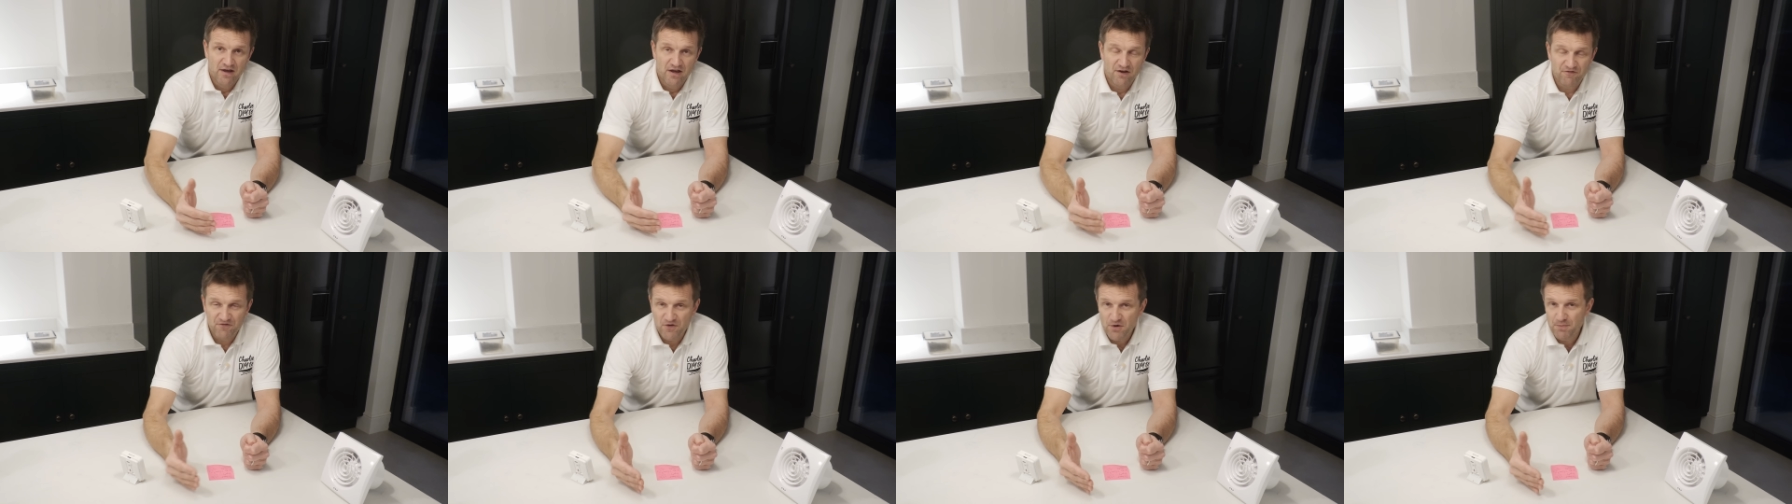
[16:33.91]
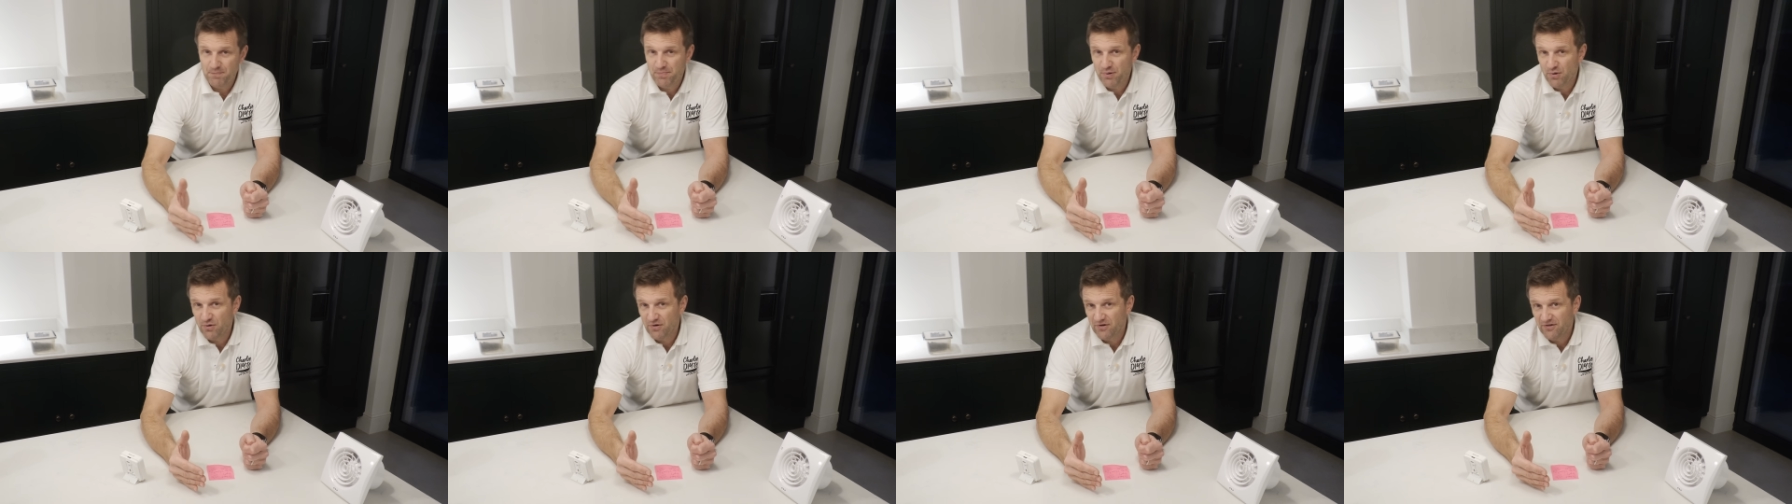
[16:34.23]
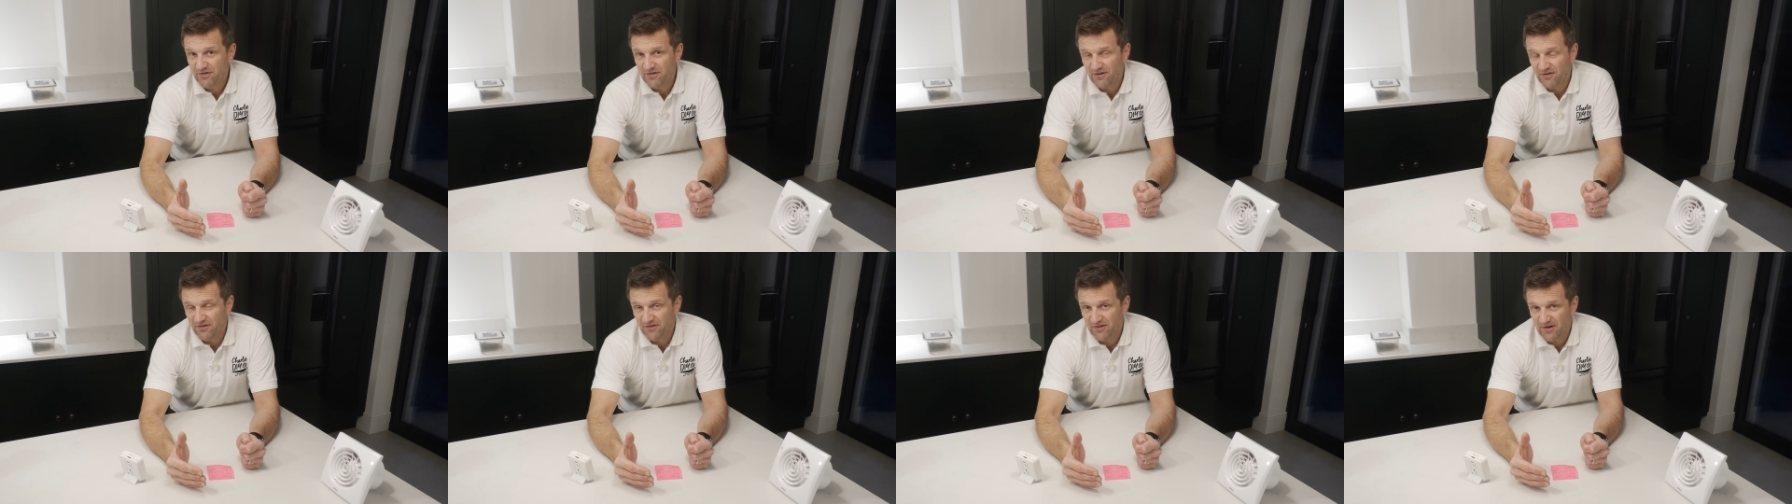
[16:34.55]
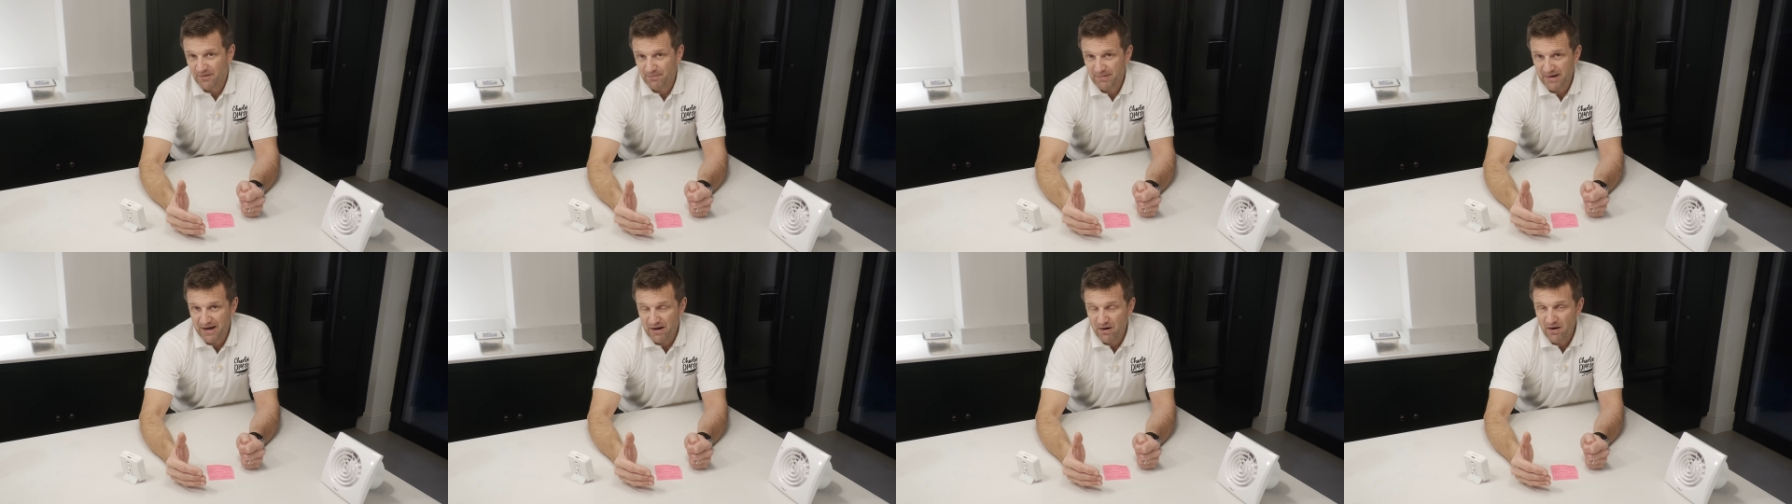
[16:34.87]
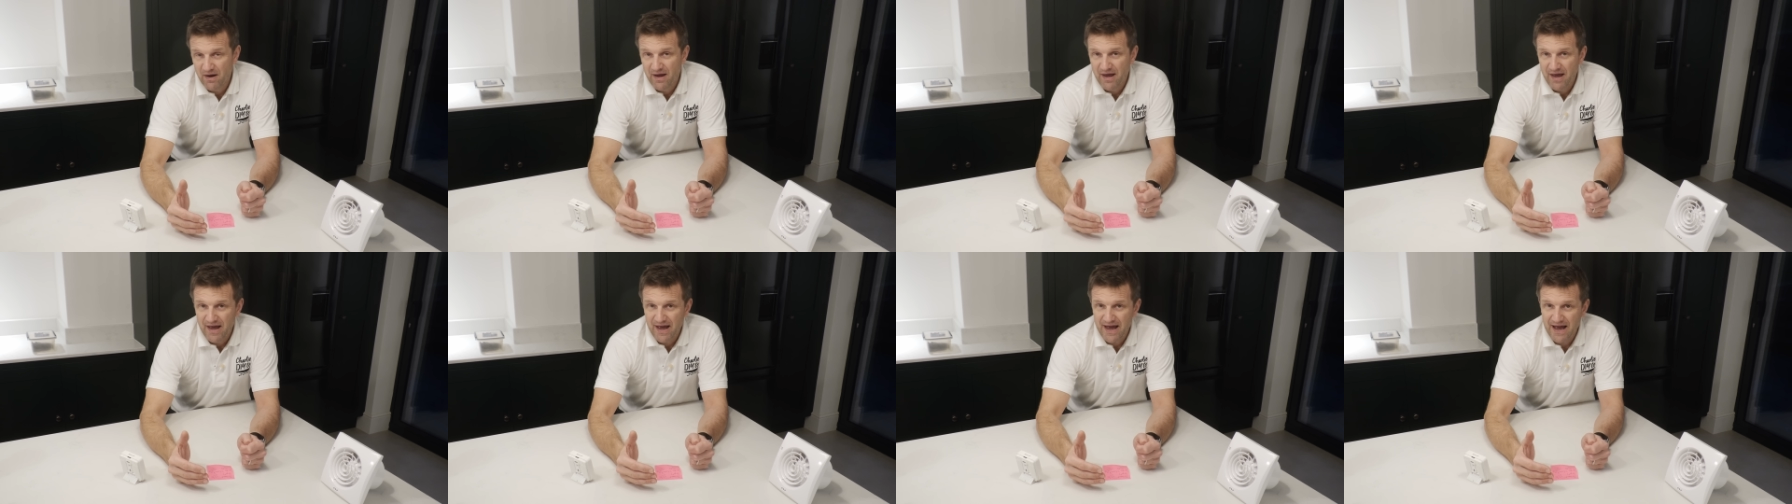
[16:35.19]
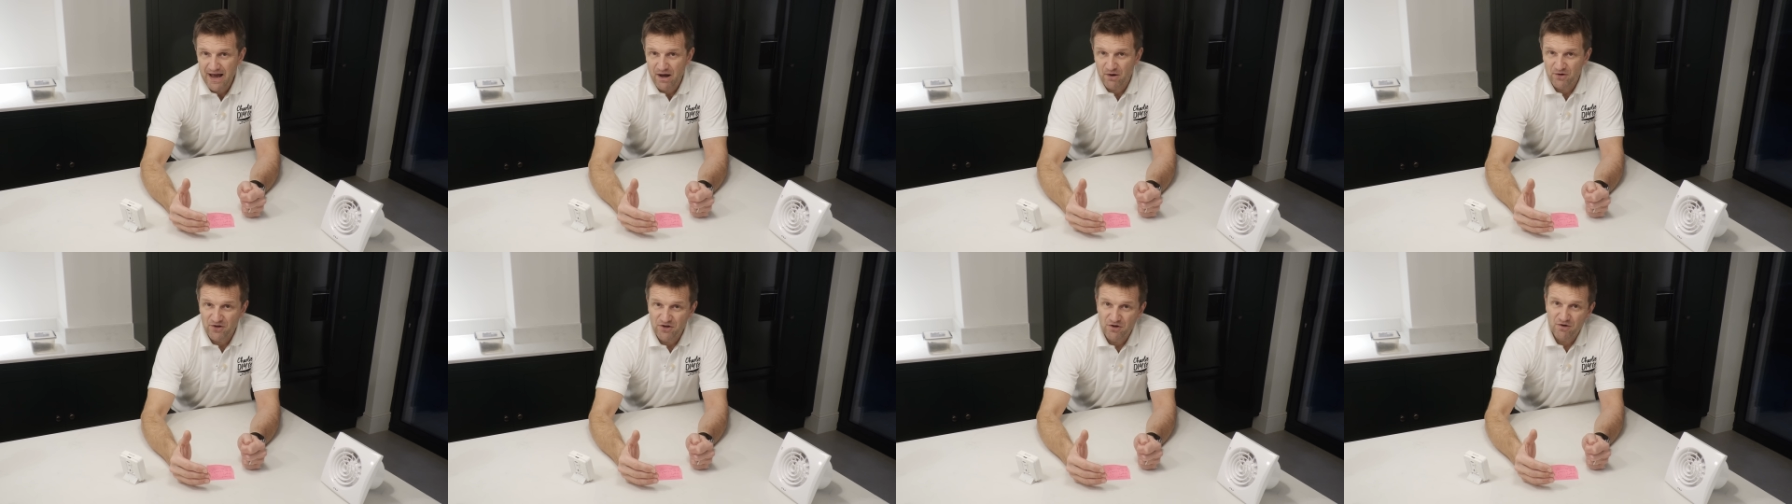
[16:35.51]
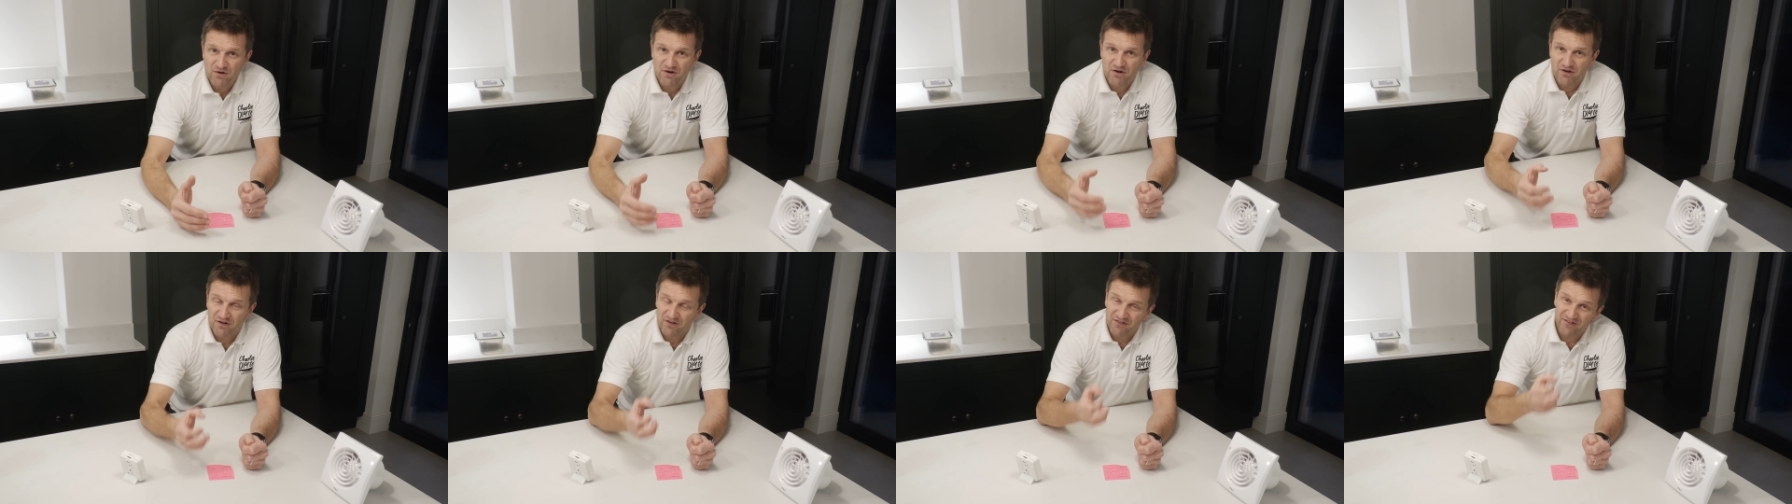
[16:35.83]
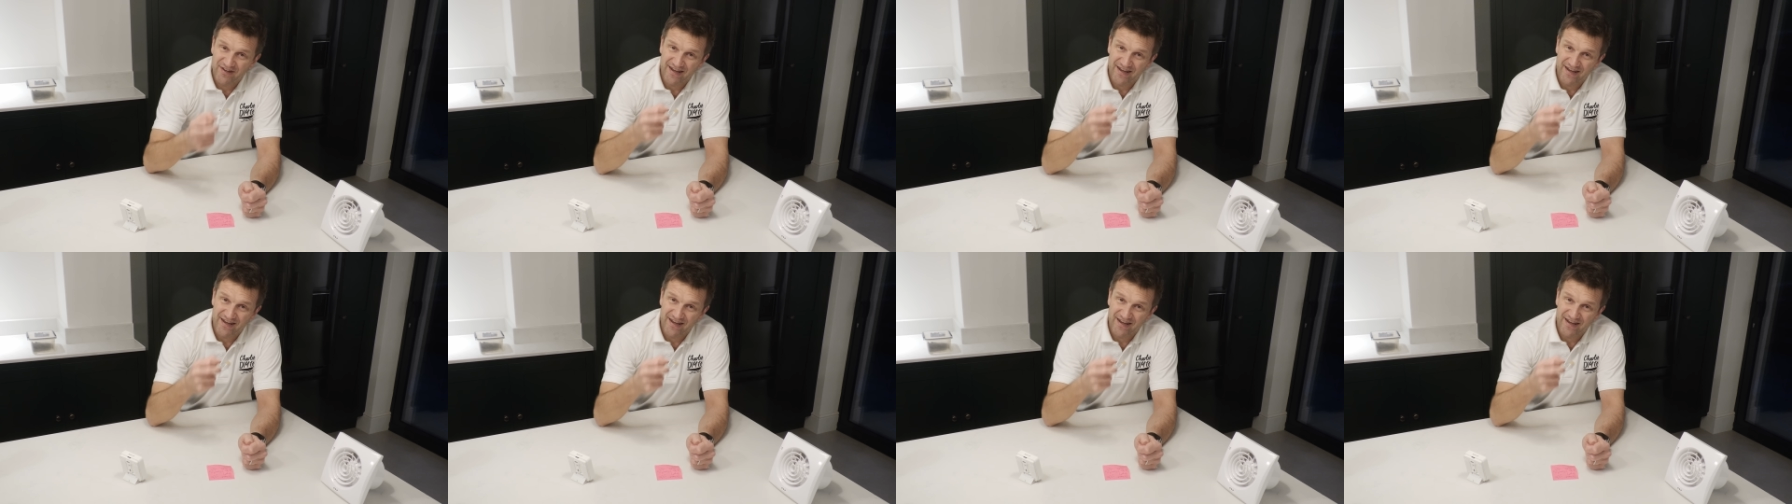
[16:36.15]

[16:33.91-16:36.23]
a few pointers about how you can